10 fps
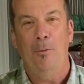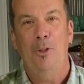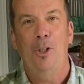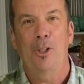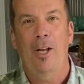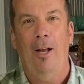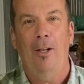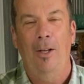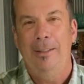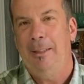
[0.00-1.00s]
was just,
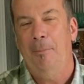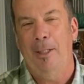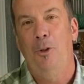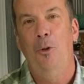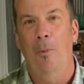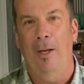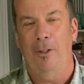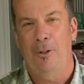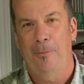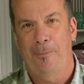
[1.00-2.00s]
it seemed like too
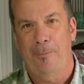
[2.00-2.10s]
much.